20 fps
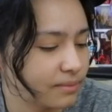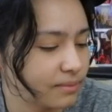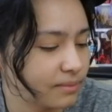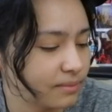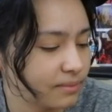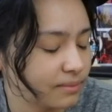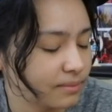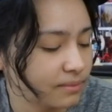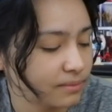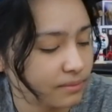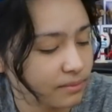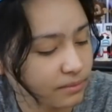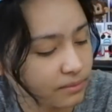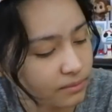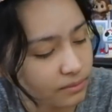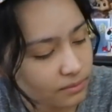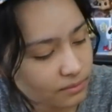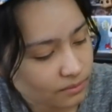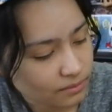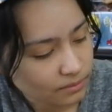
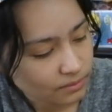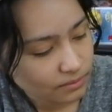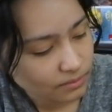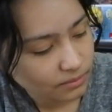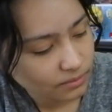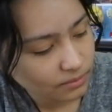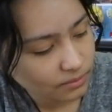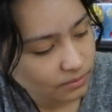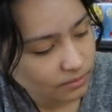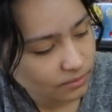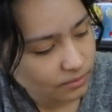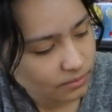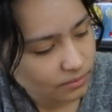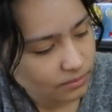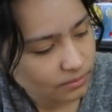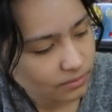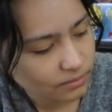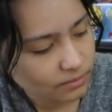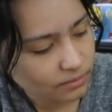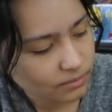
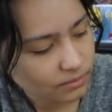(silent)